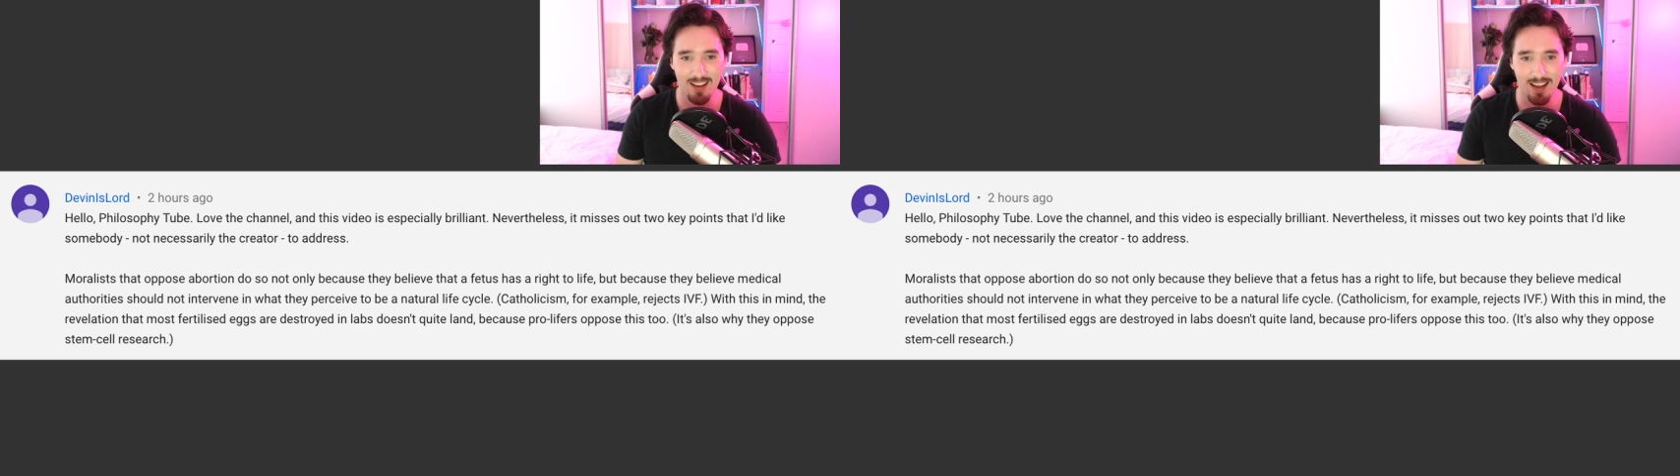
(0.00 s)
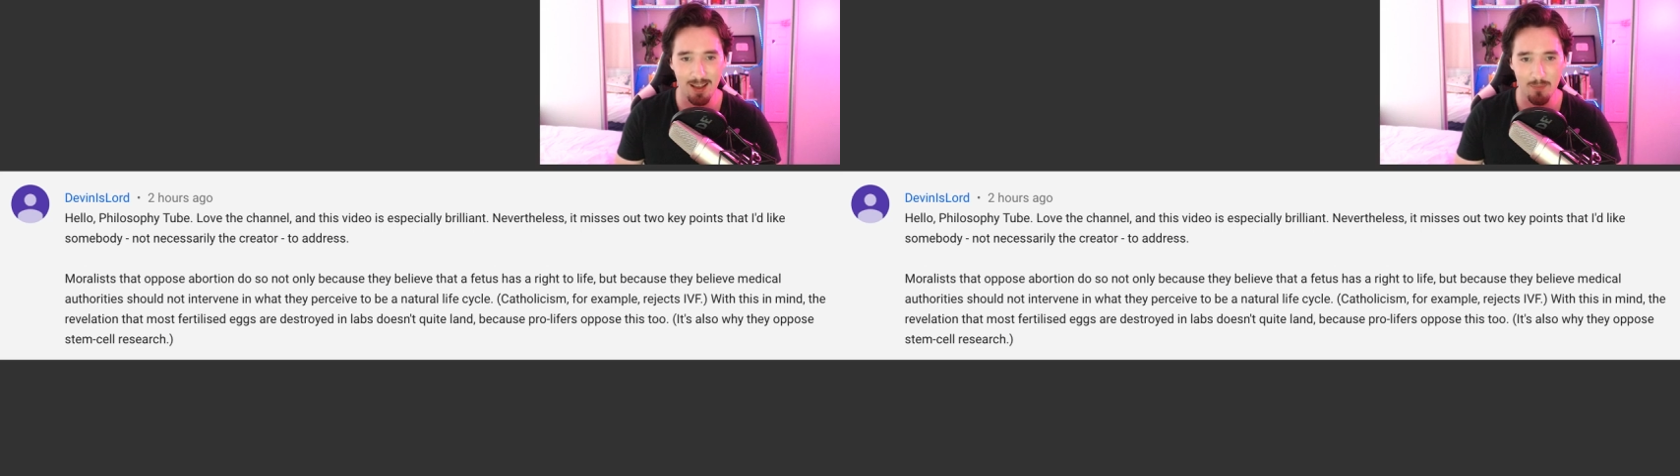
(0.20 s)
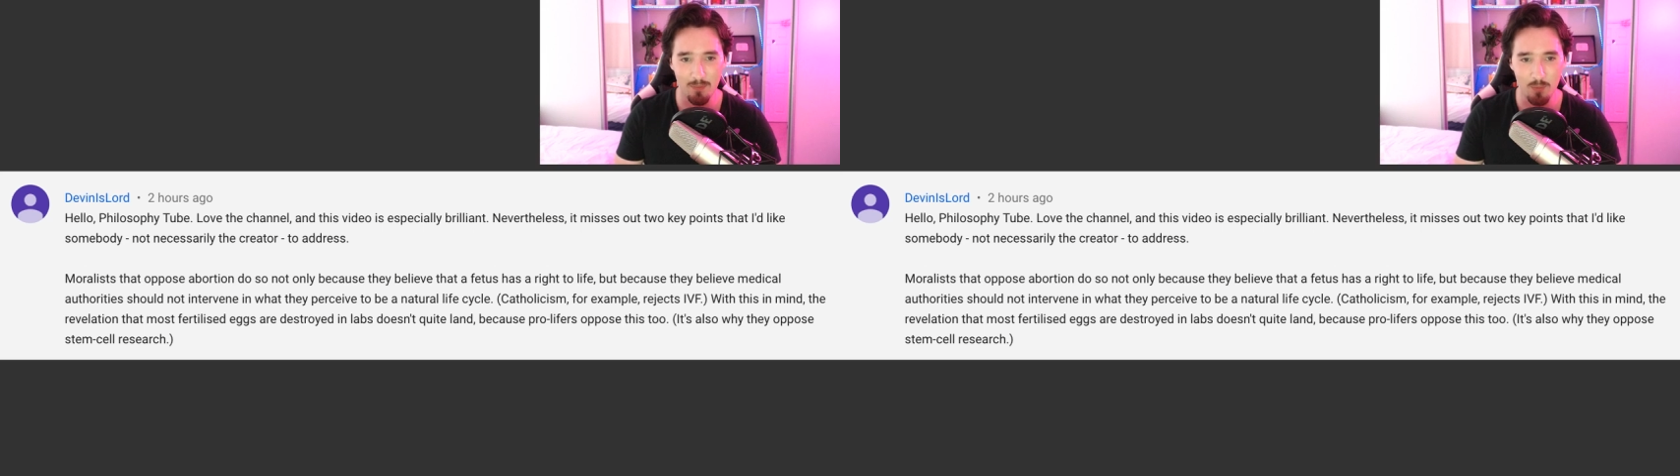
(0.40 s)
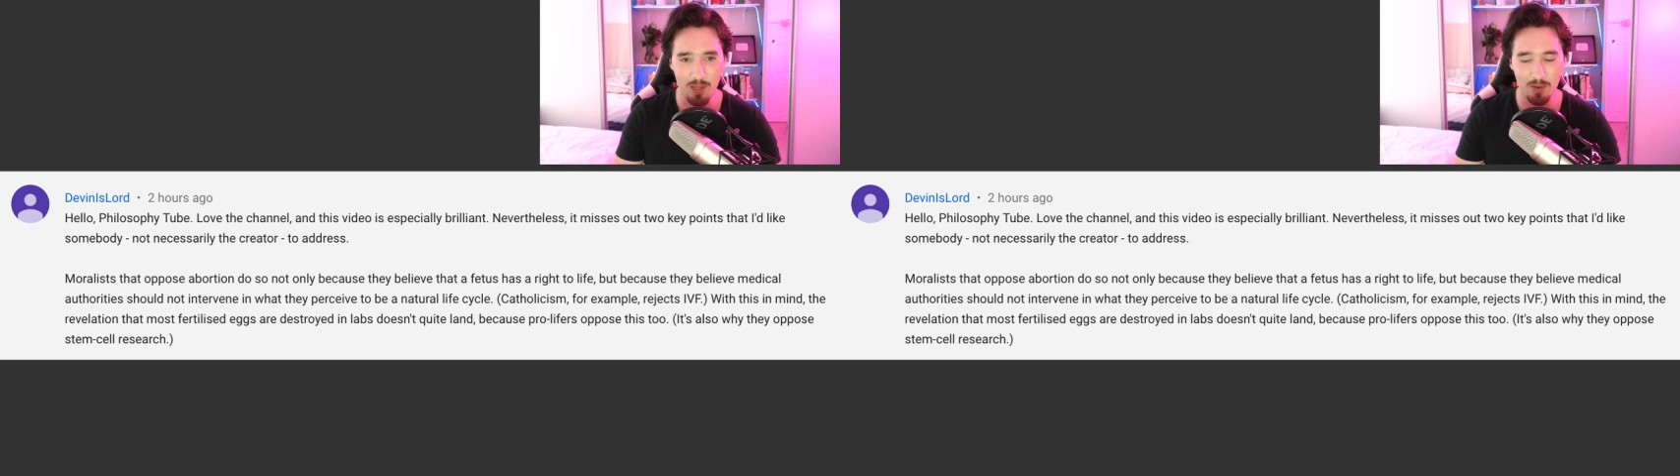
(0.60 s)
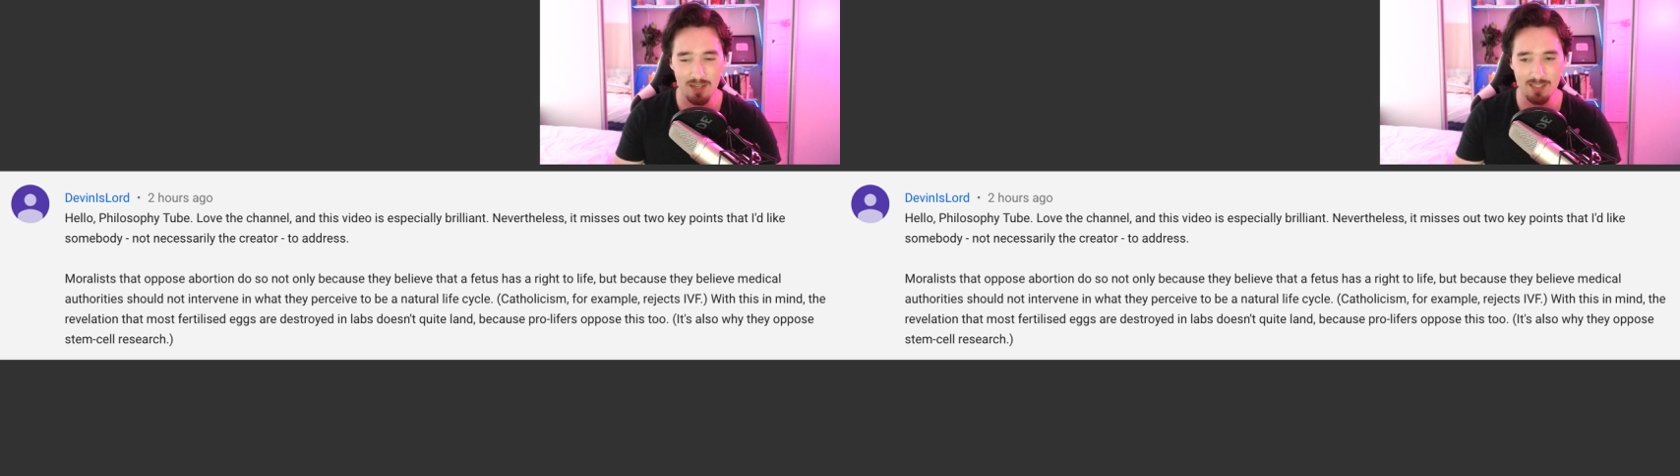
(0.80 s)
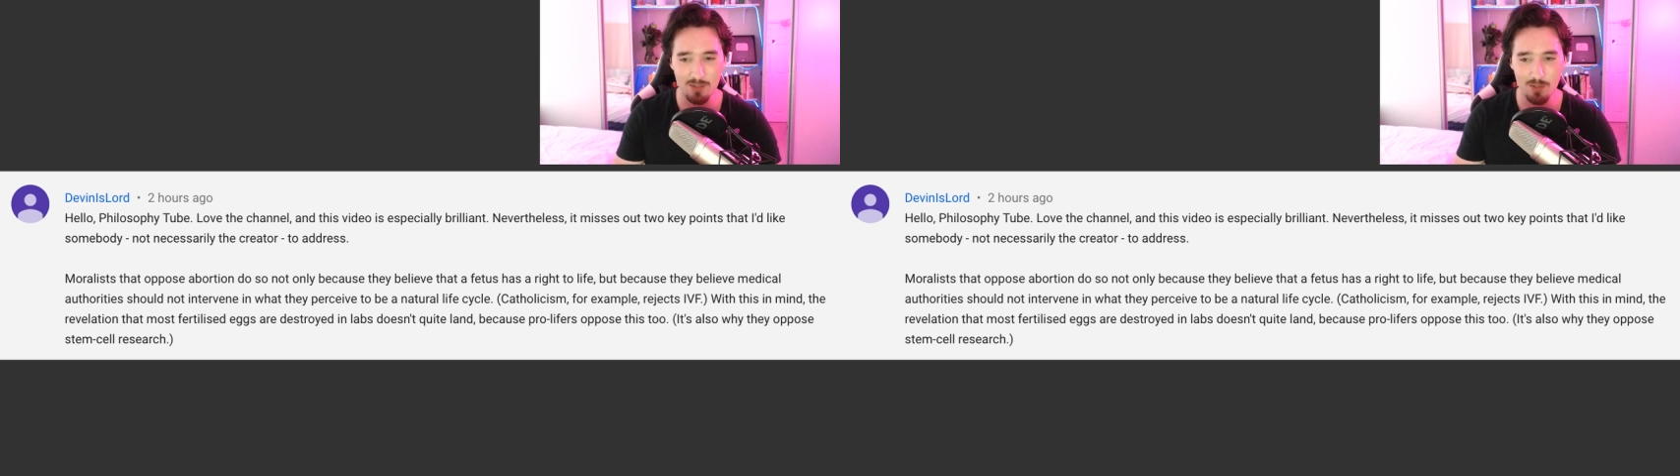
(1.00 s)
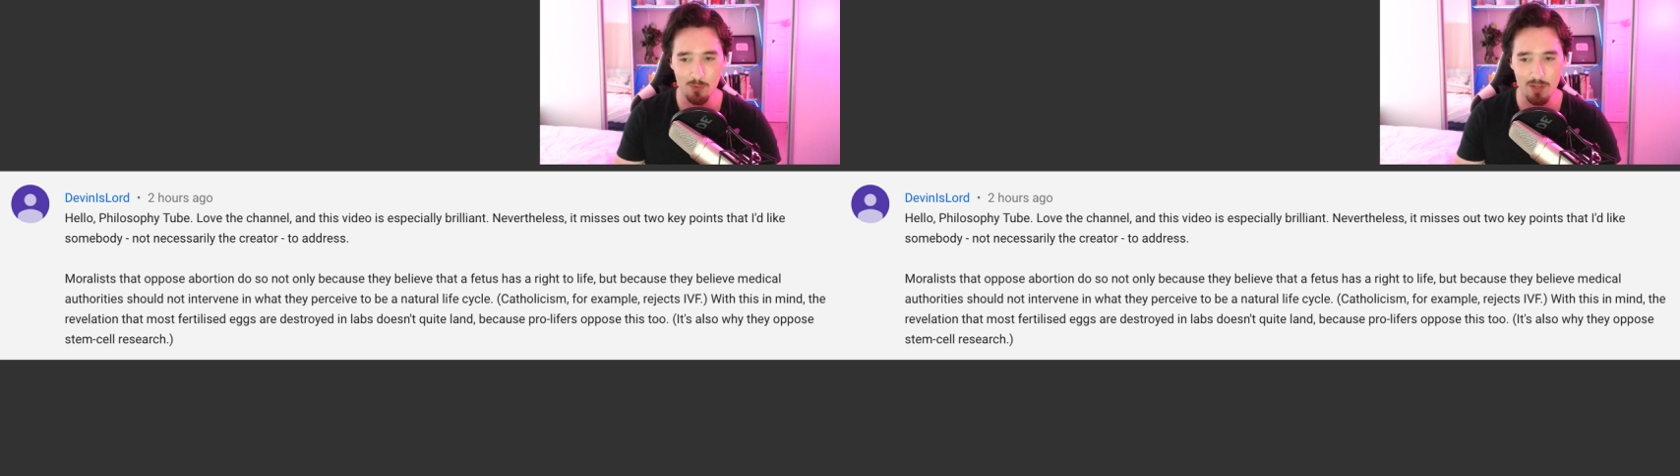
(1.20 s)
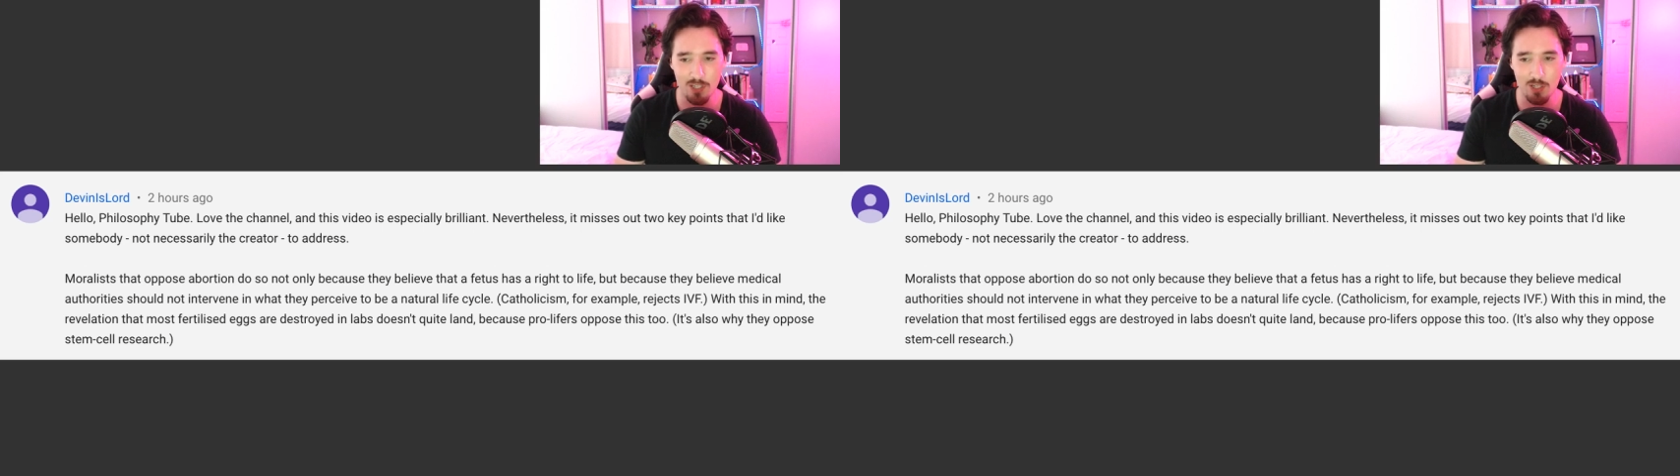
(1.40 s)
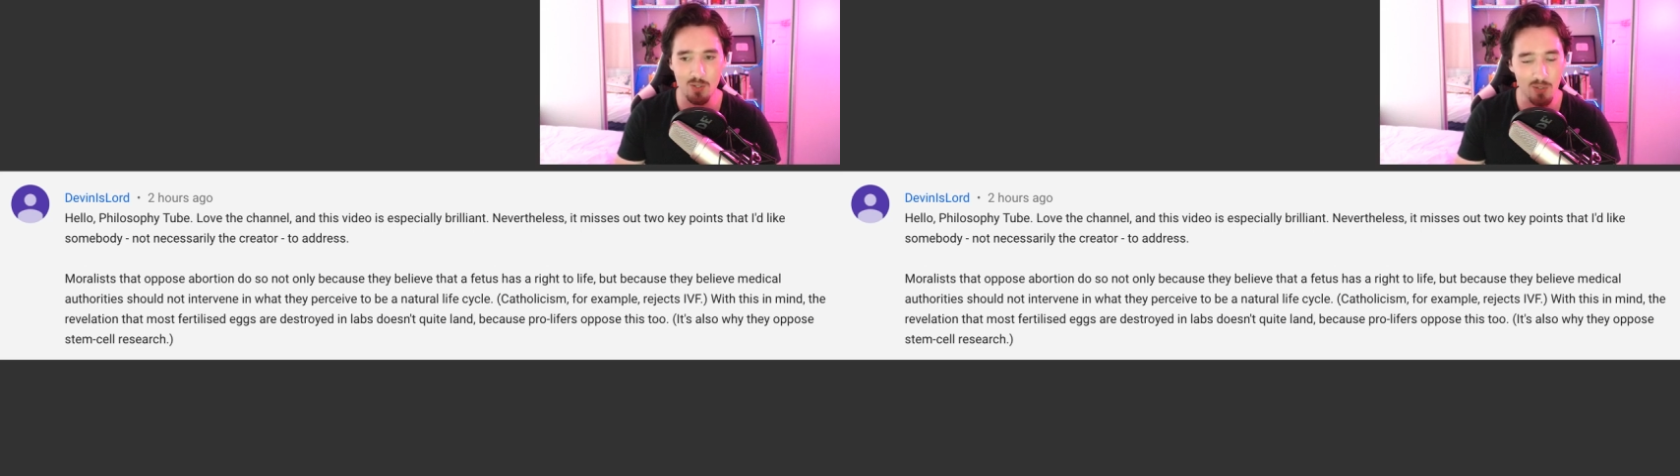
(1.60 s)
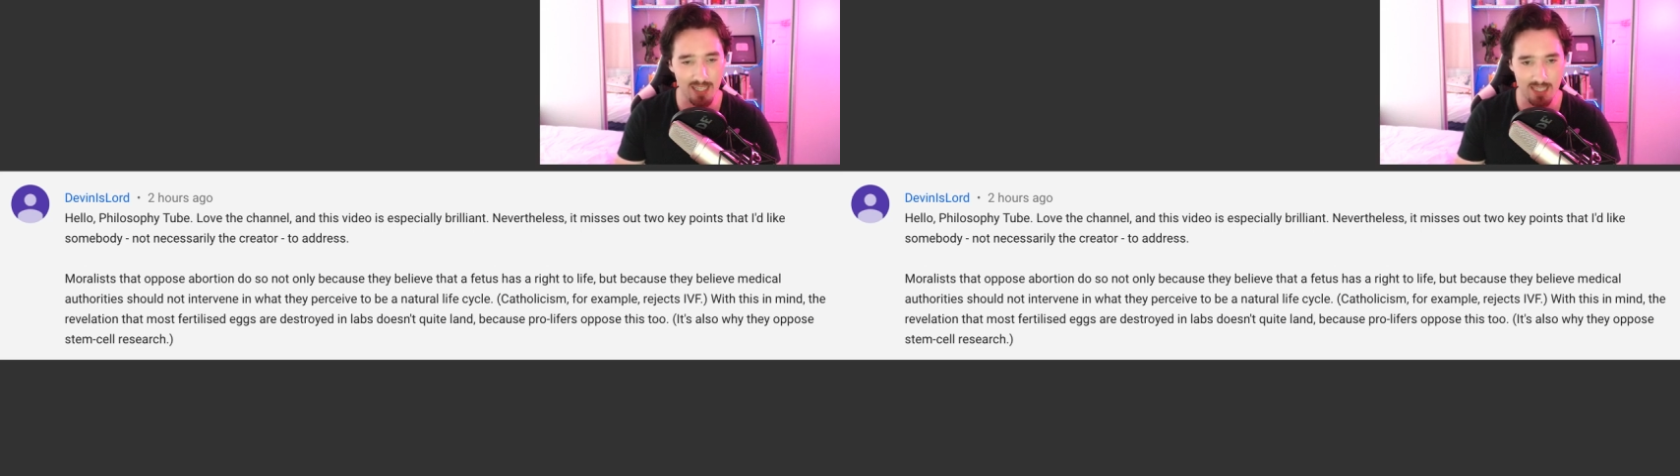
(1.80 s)
without getting too sort of Richard
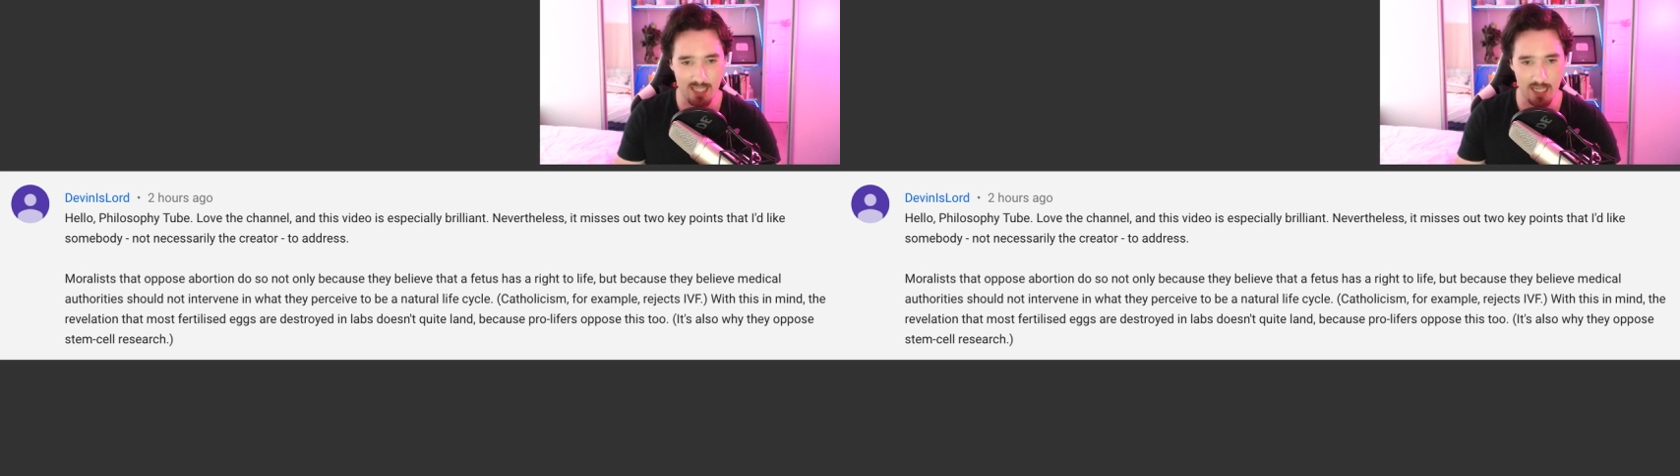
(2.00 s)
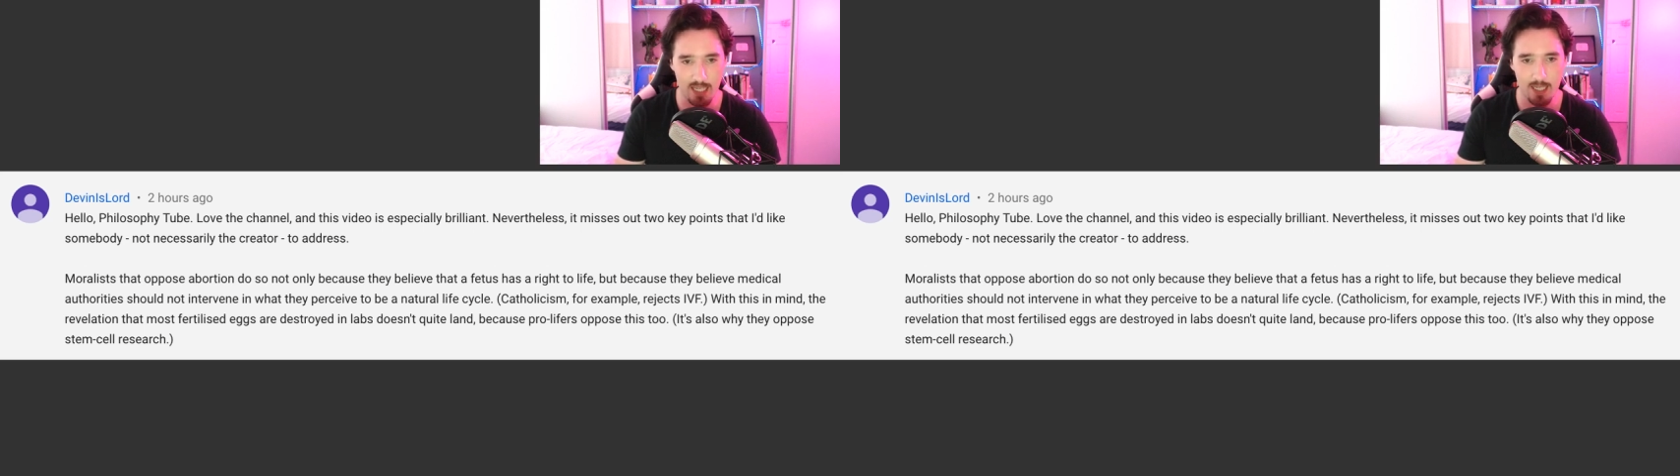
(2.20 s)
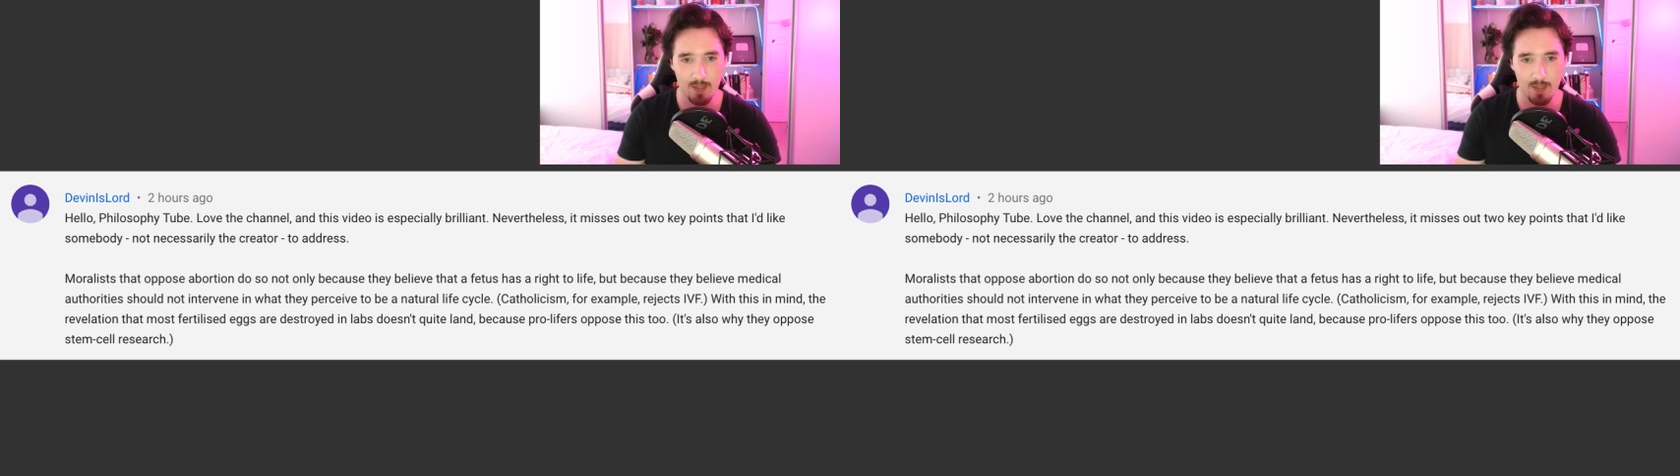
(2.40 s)
Dawkinsy,